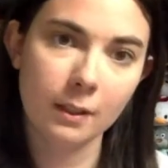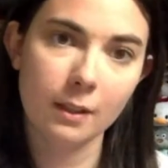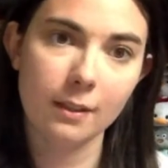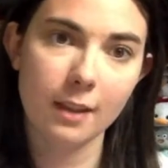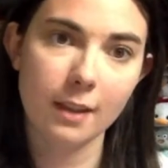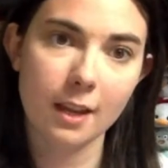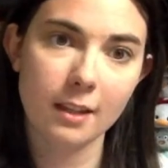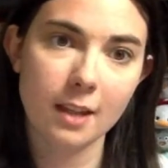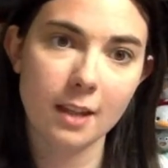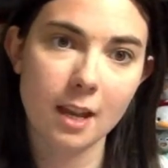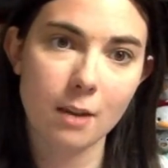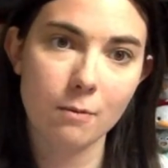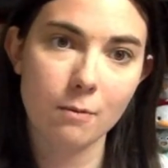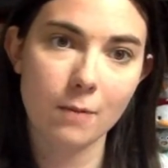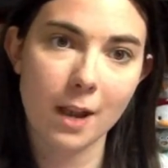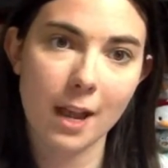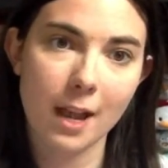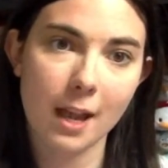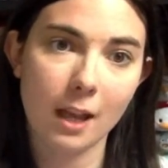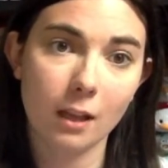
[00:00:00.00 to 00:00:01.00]
Then I
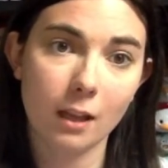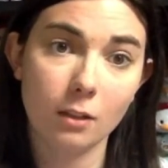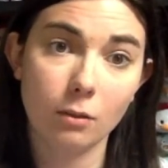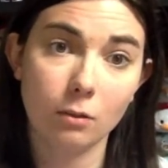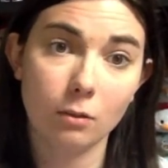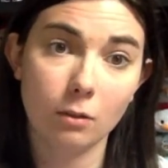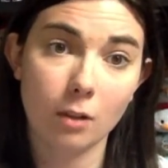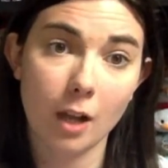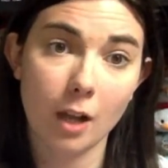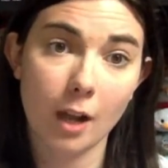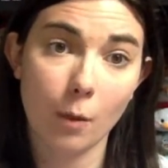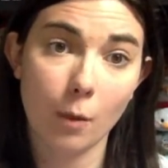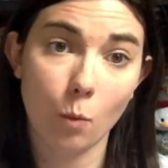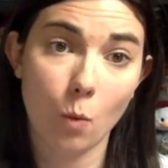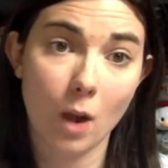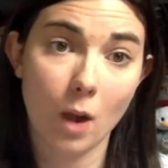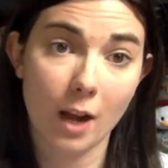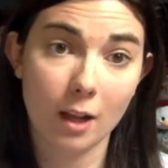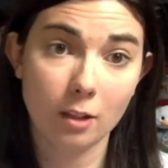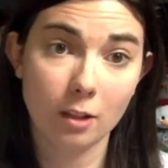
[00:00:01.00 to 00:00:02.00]
read
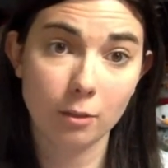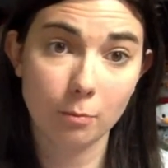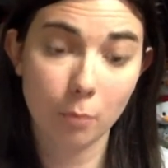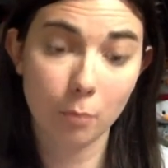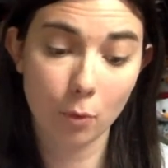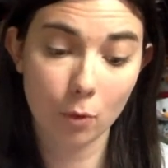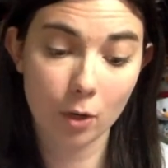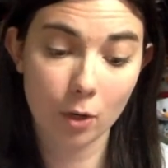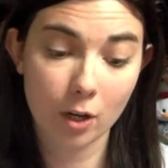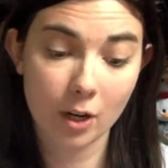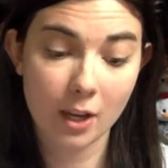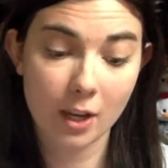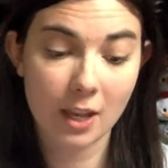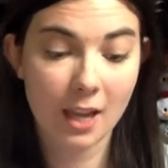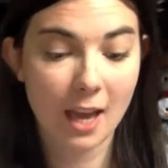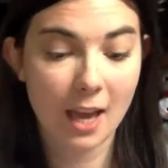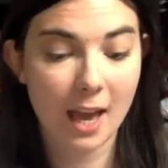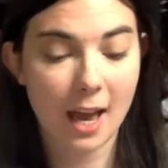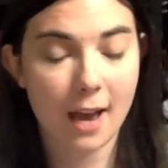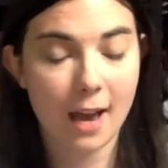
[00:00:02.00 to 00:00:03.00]
Wild Boar
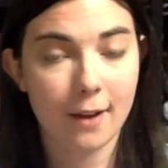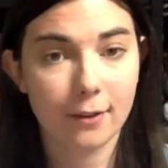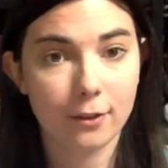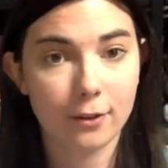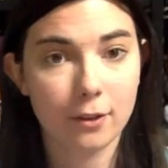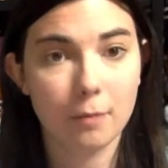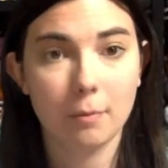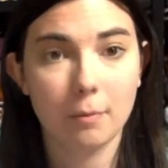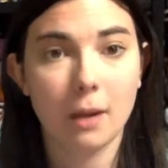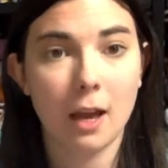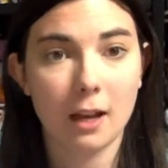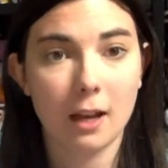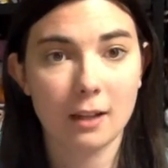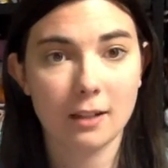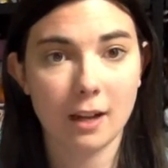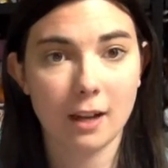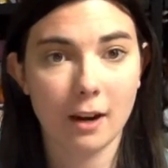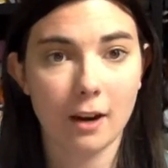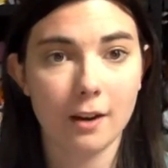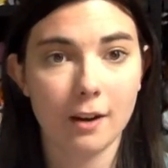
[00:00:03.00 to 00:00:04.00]
and The Black
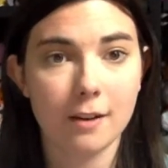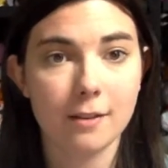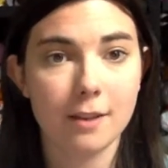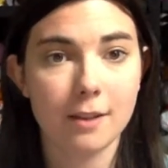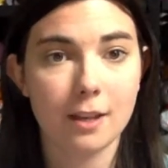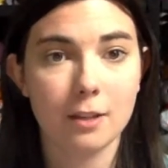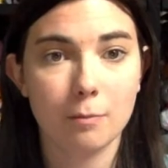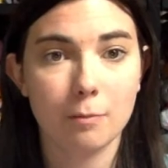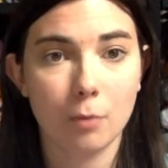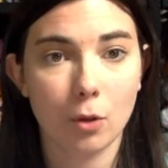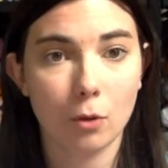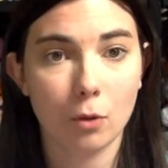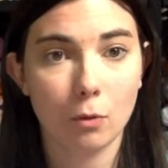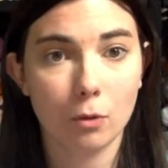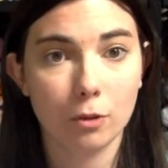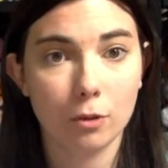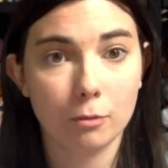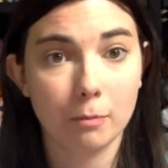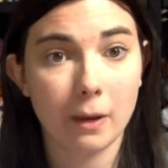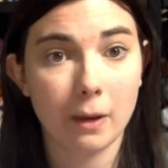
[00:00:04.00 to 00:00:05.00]
Terror. This book
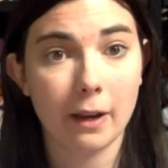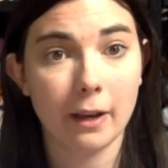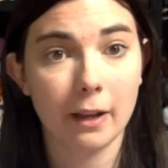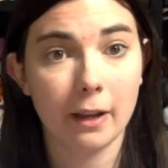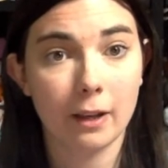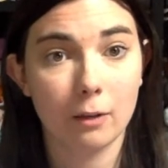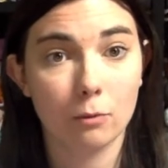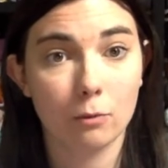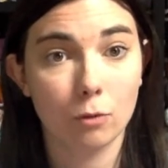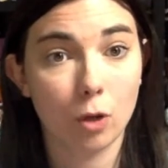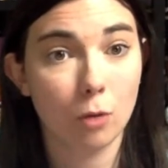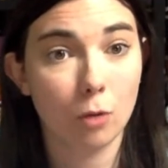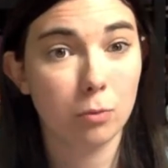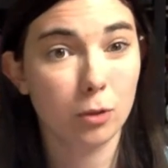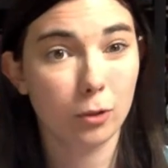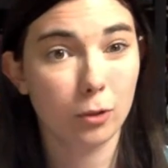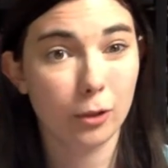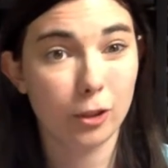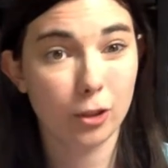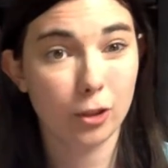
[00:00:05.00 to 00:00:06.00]
was by Rob
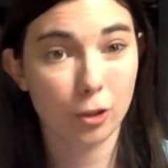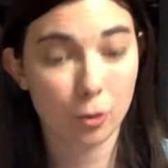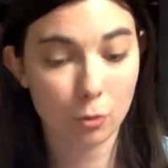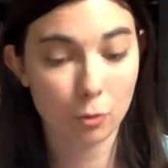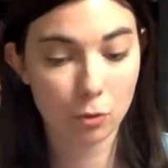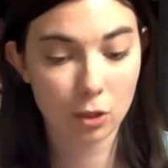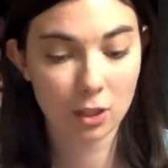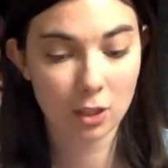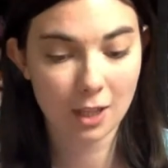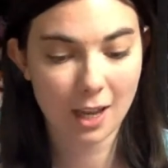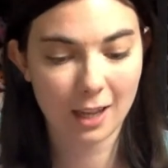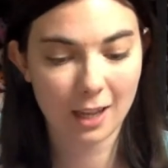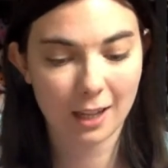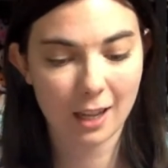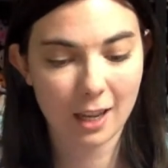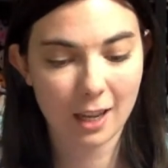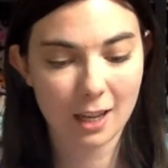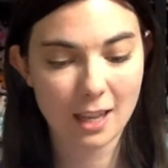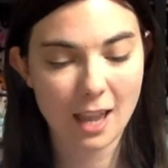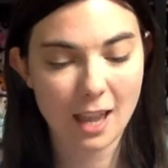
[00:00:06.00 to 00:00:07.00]
Lloyd-Jones, and
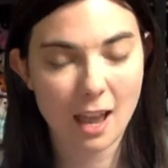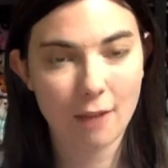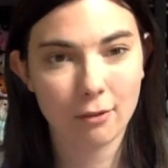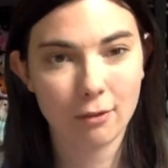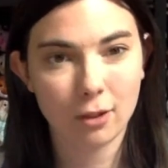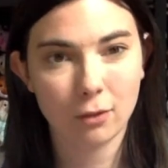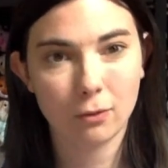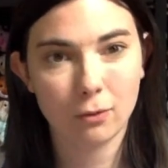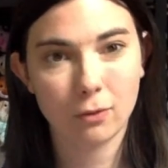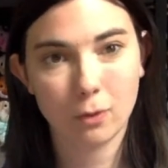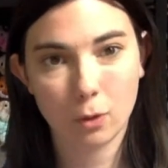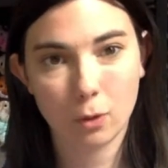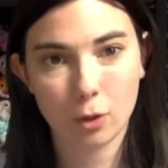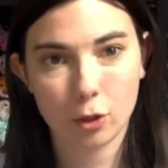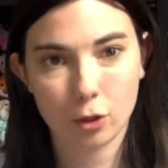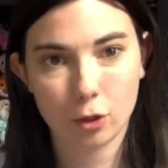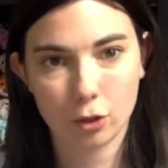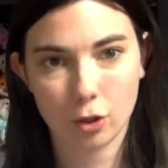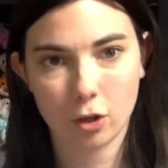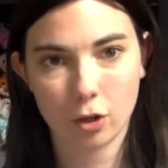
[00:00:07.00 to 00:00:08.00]
I gave it 4
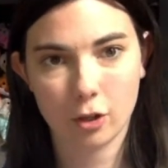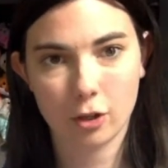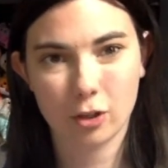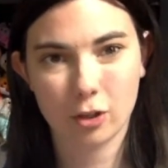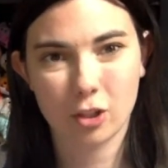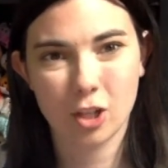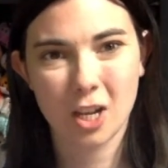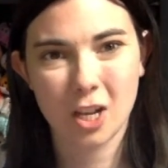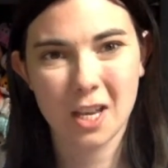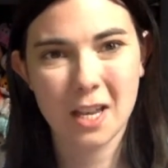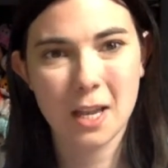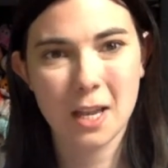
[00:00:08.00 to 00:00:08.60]
stars.